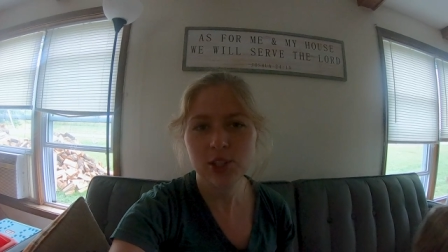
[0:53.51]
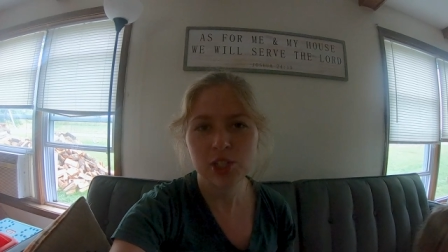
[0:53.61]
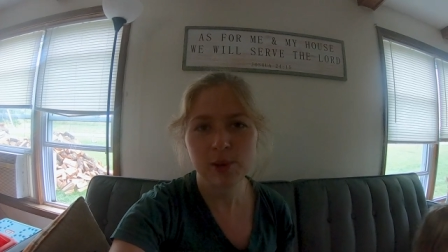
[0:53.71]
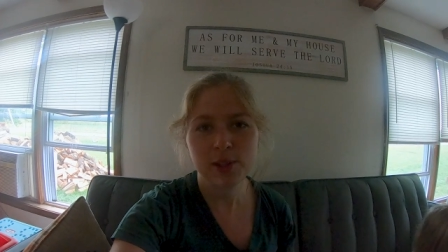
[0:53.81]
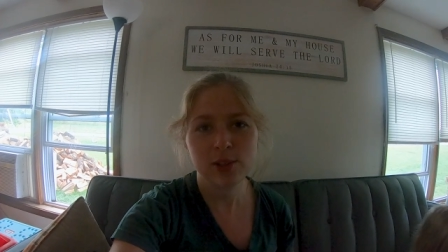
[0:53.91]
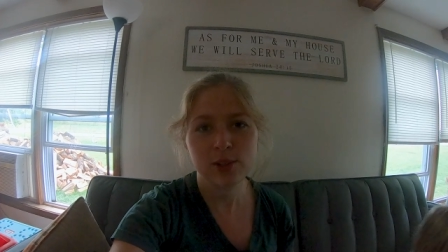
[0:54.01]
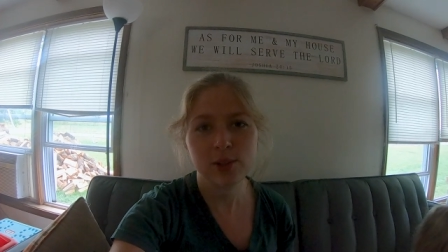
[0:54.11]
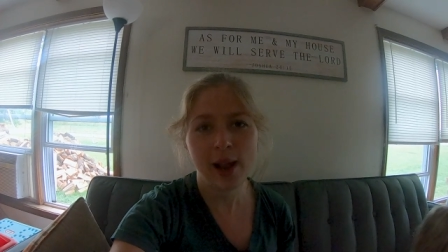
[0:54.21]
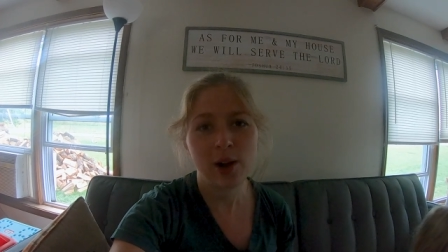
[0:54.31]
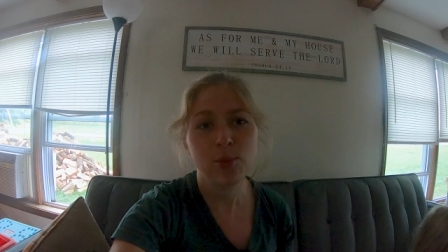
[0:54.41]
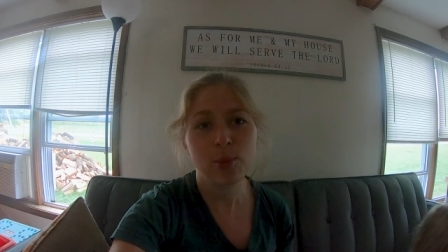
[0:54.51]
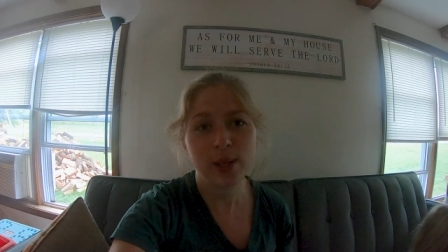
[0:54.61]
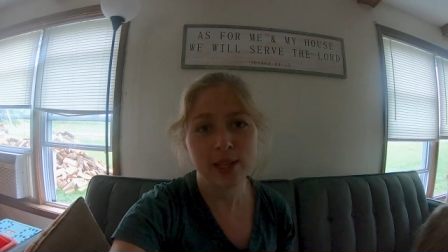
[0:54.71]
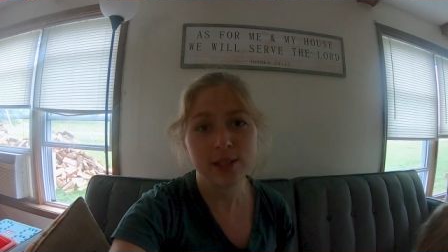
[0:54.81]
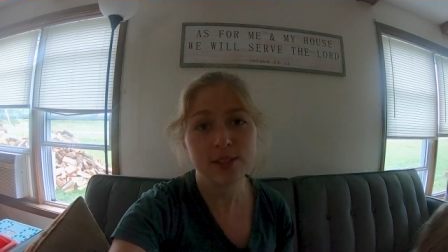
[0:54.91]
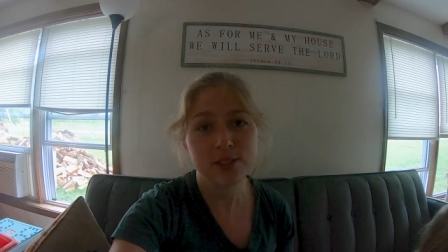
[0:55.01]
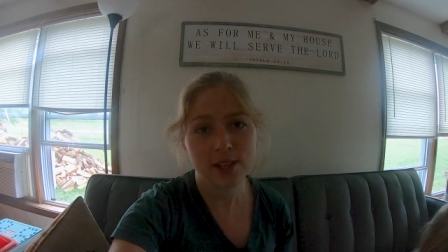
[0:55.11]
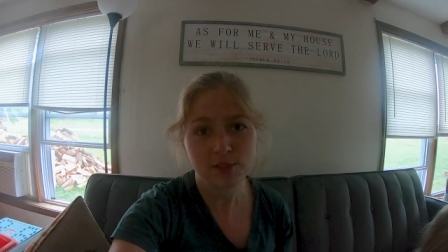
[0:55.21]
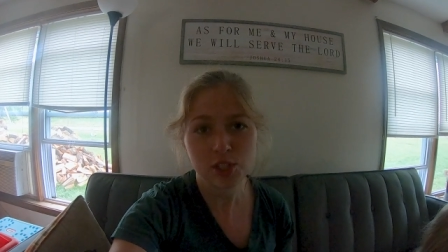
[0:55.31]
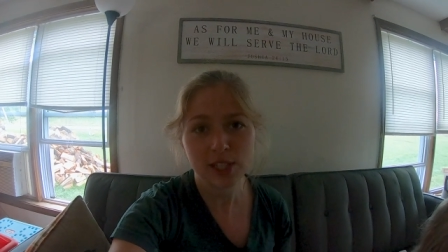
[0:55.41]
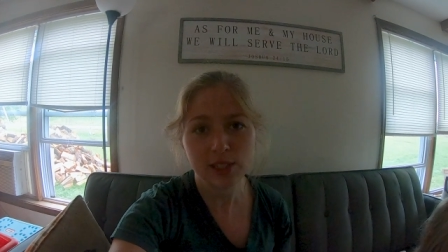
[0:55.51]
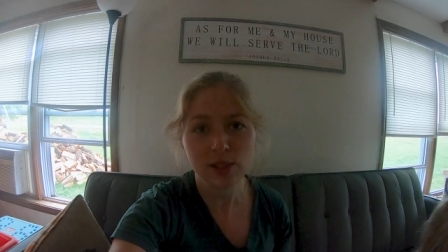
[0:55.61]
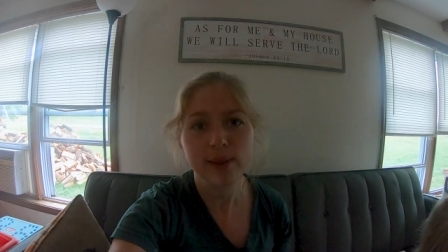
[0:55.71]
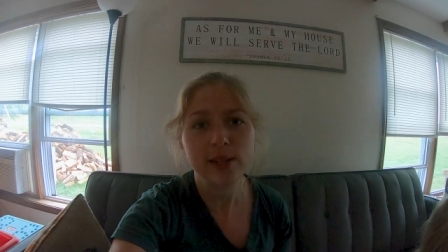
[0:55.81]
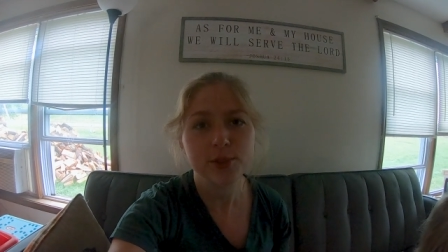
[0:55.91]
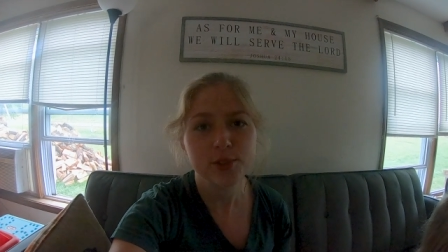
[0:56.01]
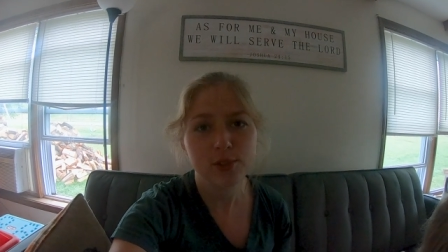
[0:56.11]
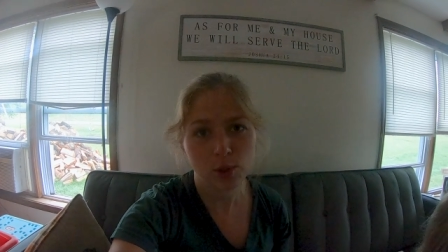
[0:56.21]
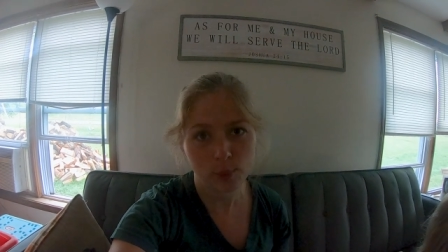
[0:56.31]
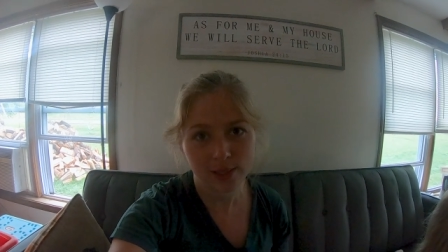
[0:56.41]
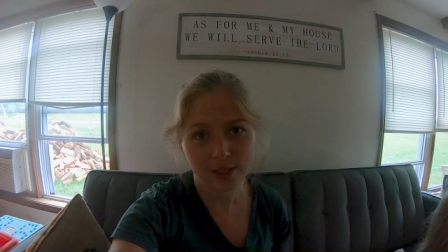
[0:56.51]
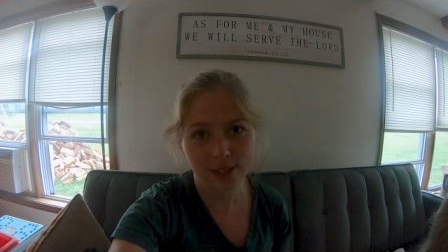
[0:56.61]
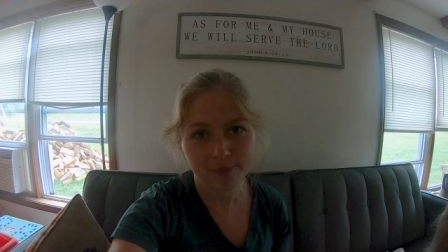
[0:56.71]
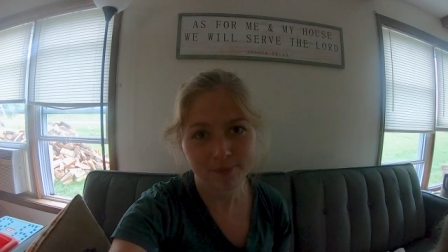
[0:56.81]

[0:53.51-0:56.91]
to share with you how we save cherry tomatoes for winter.